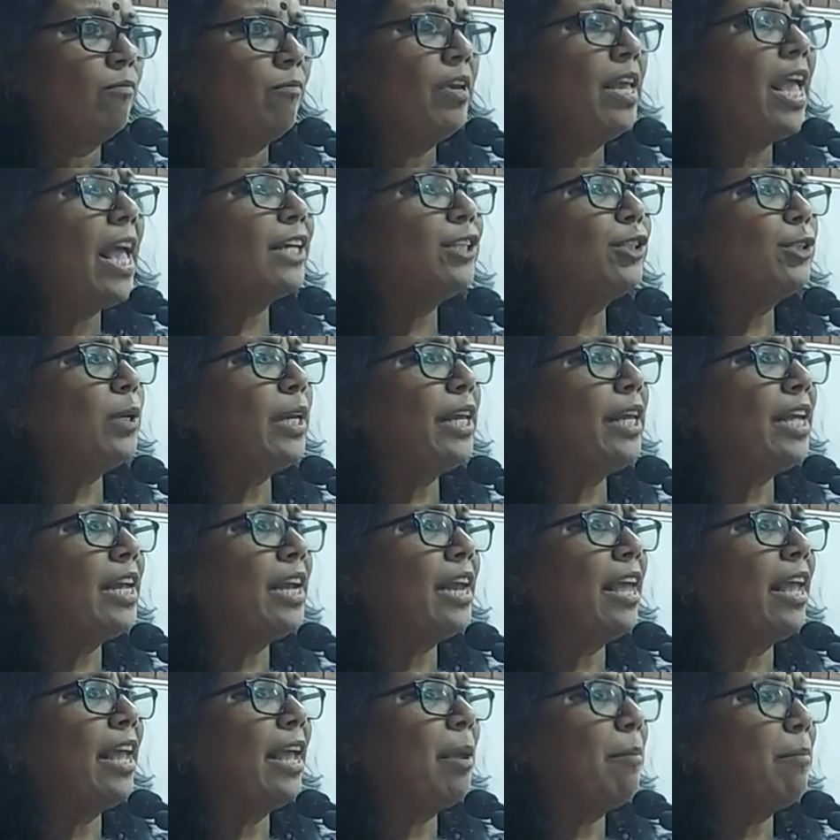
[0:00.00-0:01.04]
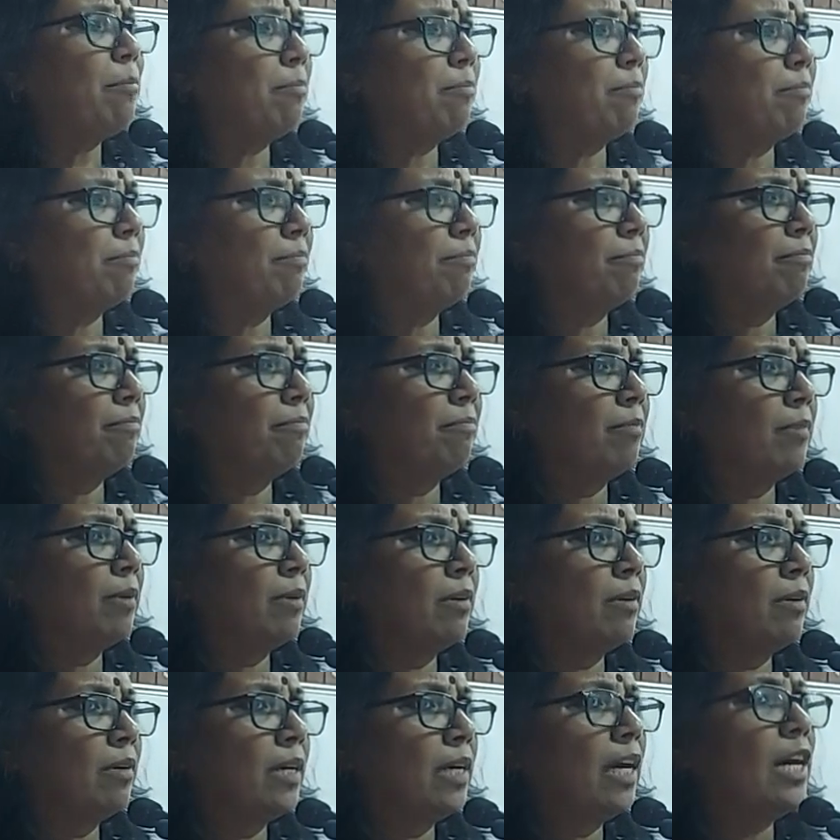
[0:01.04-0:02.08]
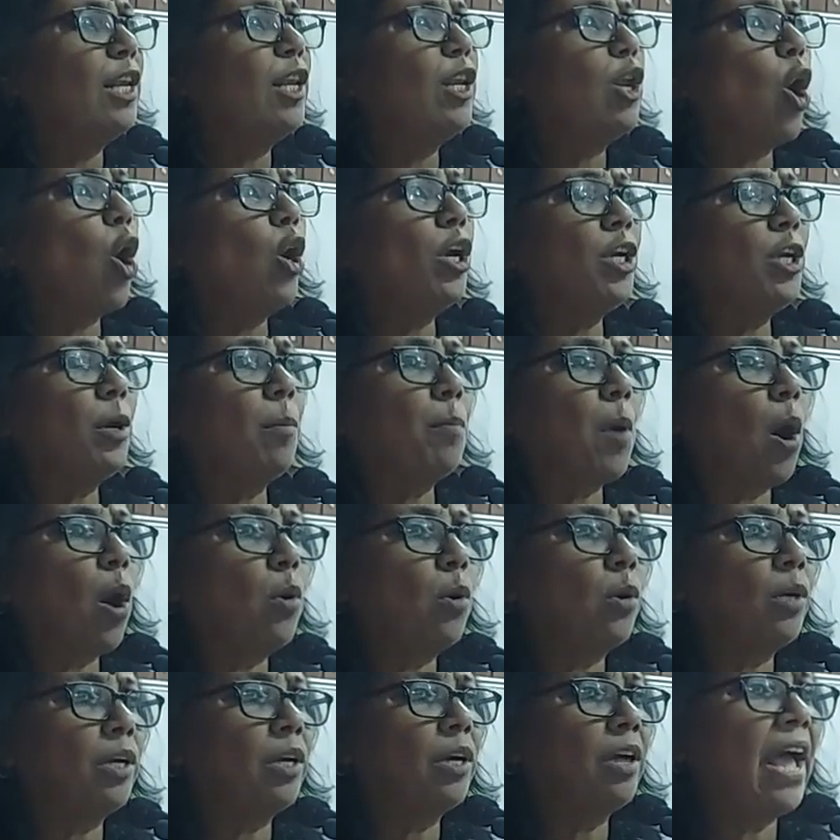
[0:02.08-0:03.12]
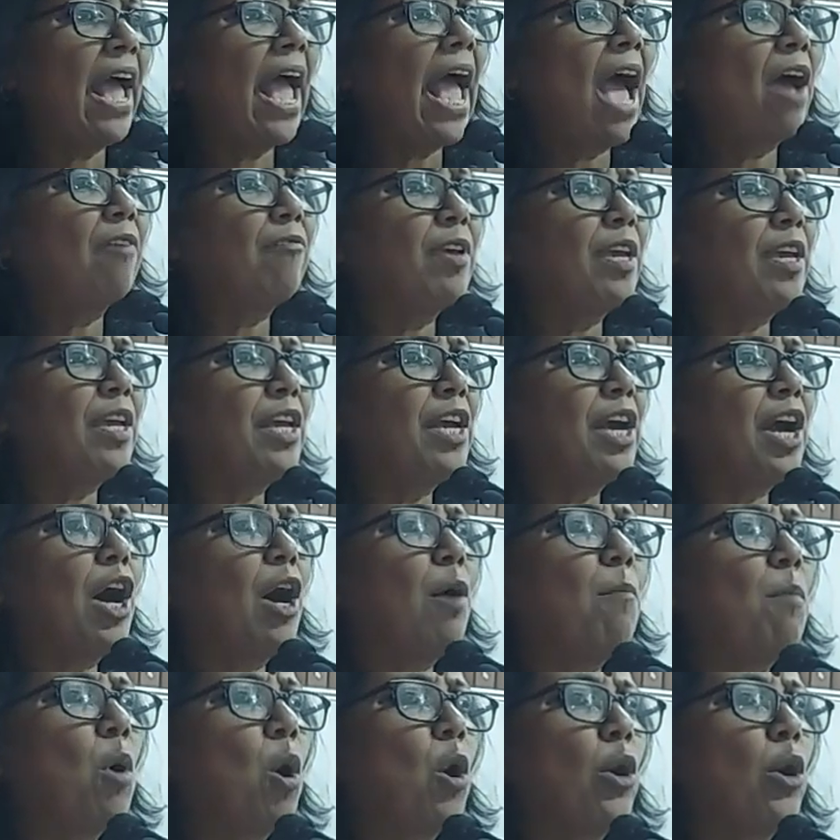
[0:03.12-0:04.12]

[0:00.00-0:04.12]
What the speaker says: we actually claim a lot about having a